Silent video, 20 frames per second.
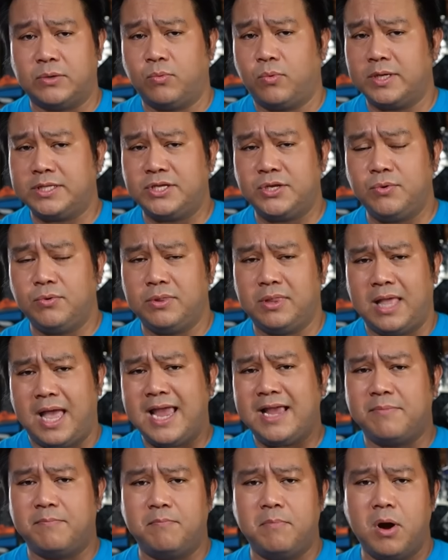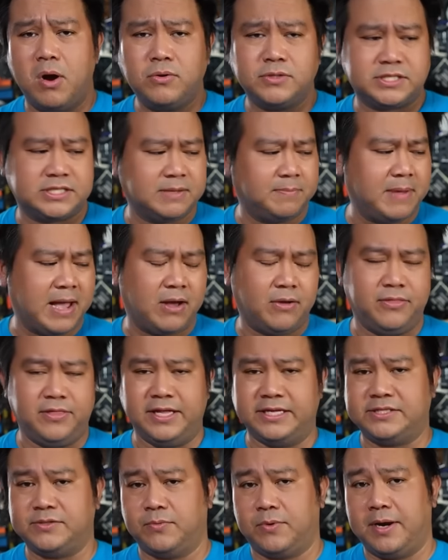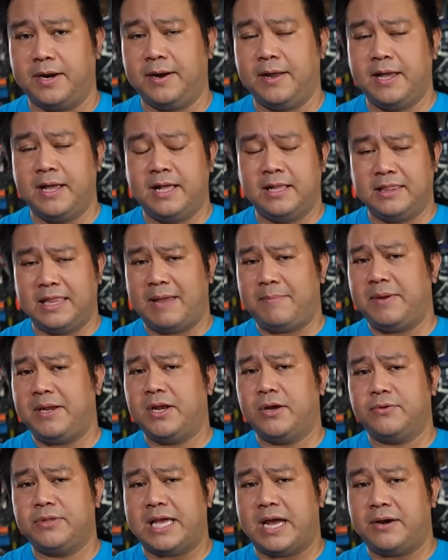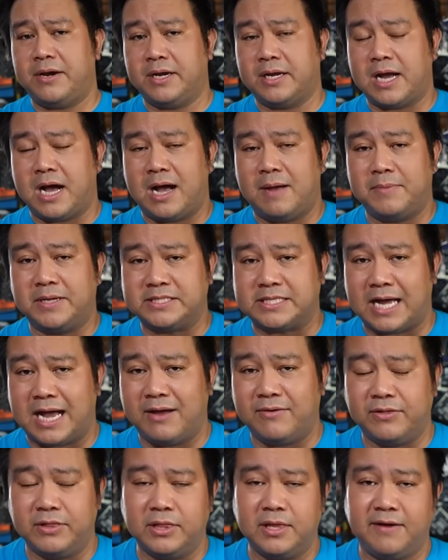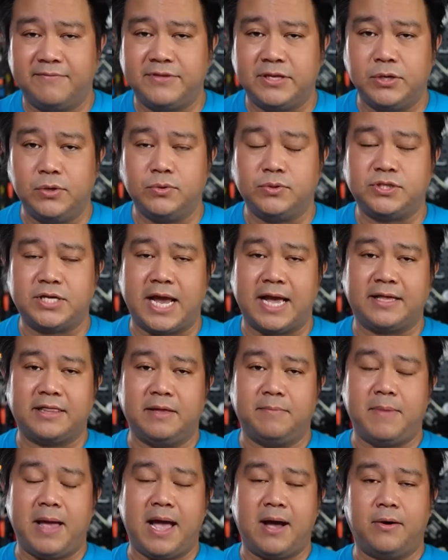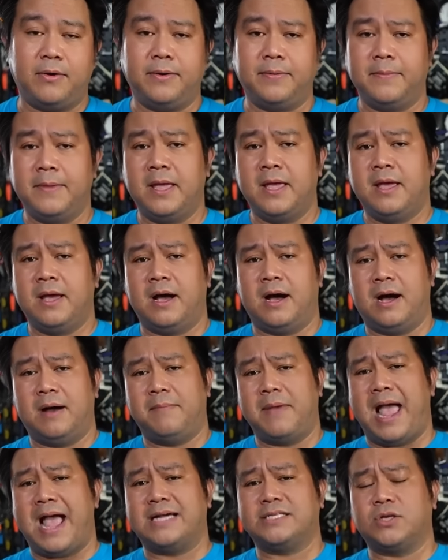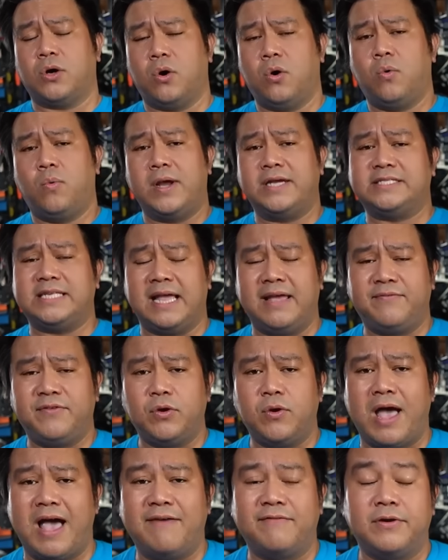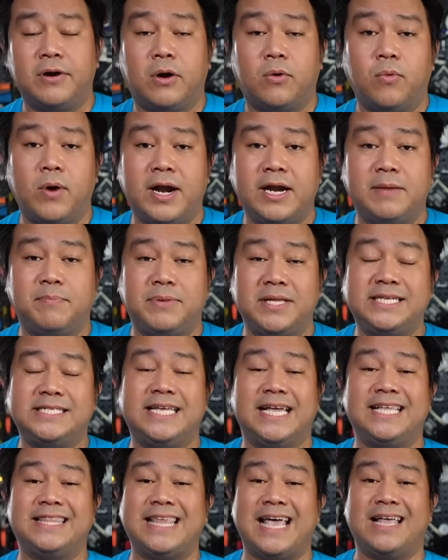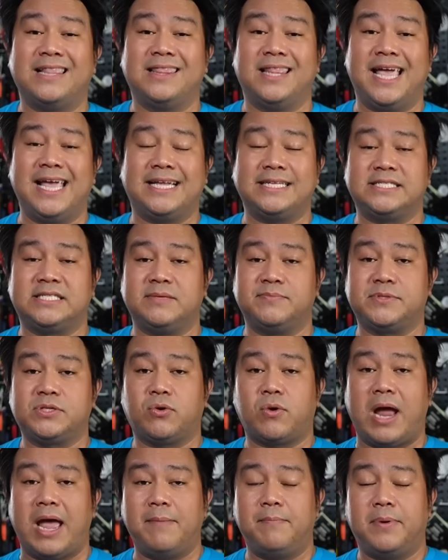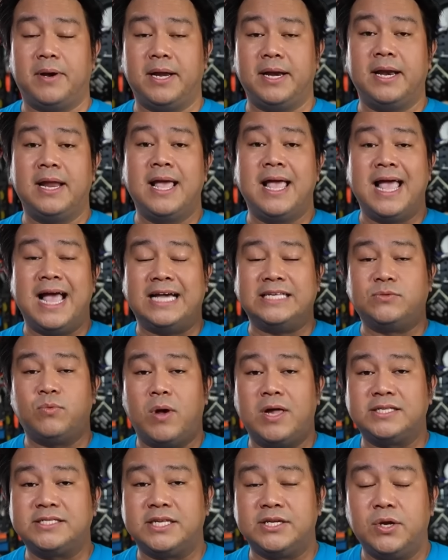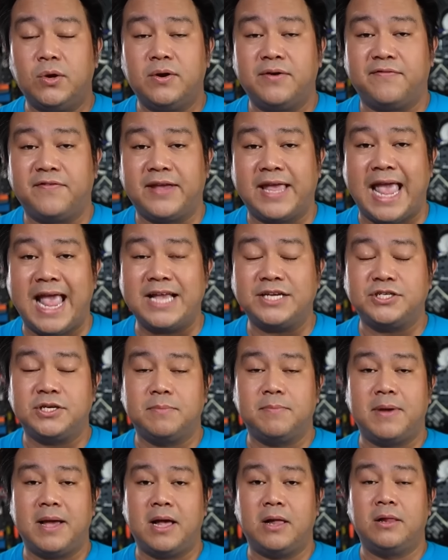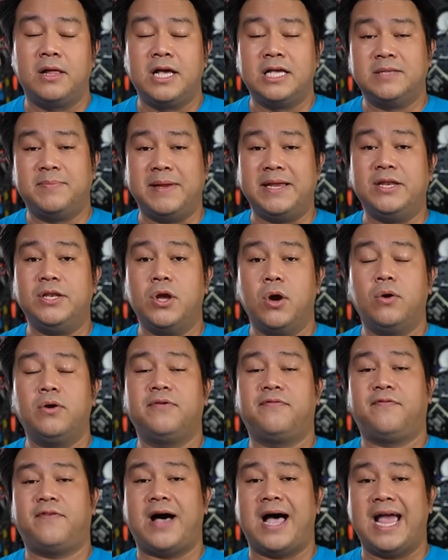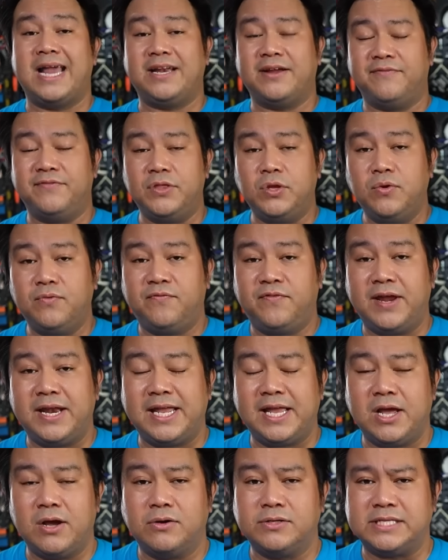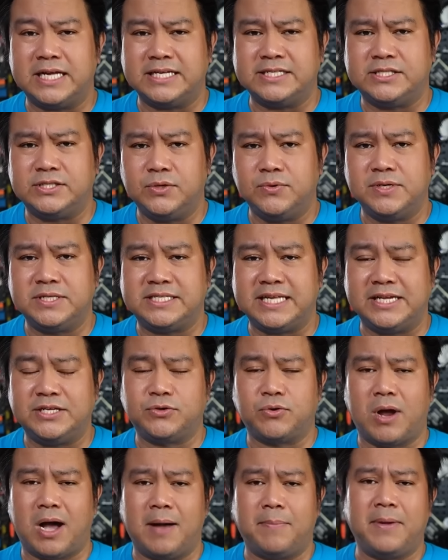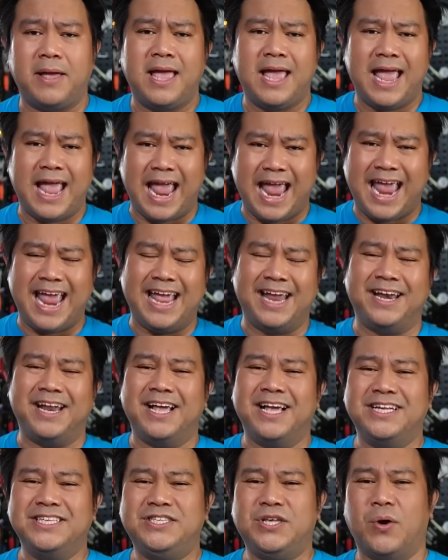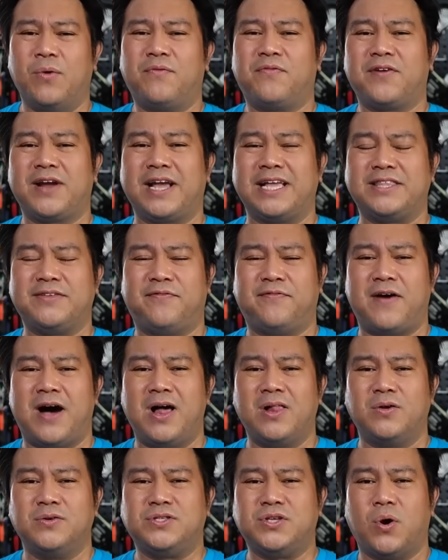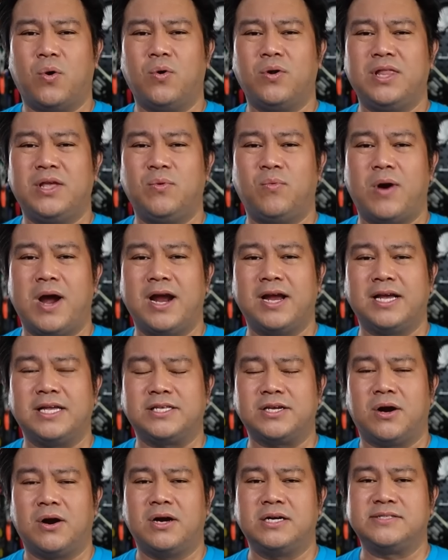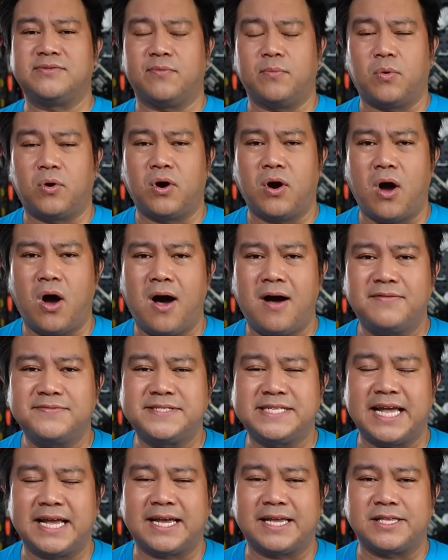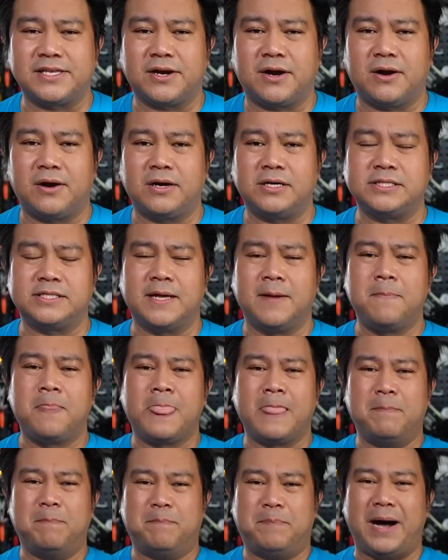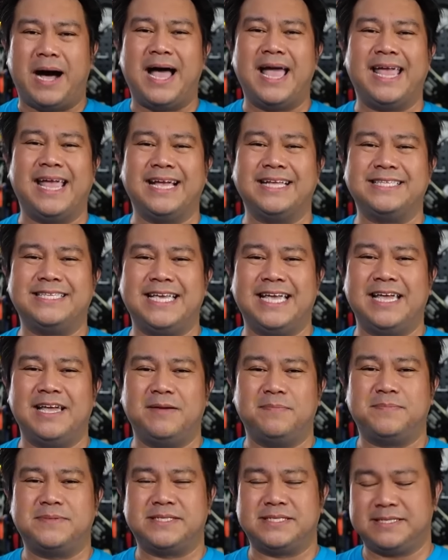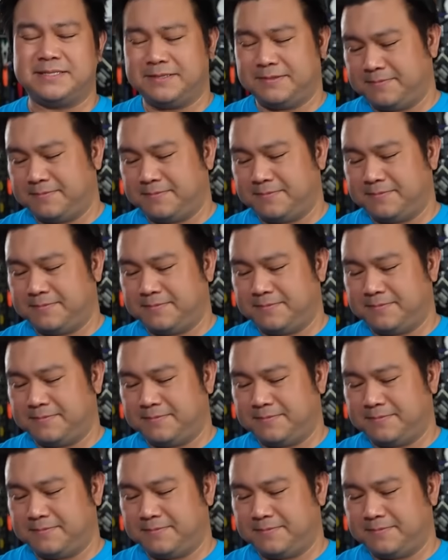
And what do you like most about this one? Let me know down in the comments. I would love to check them out. As always, if you haven't already, please hit that like and subscribe button, as well as the notification bell to be notified of new videos as soon as they drop. And don't forget to follow Totally Wired Guitars for more offset guitars buying tips.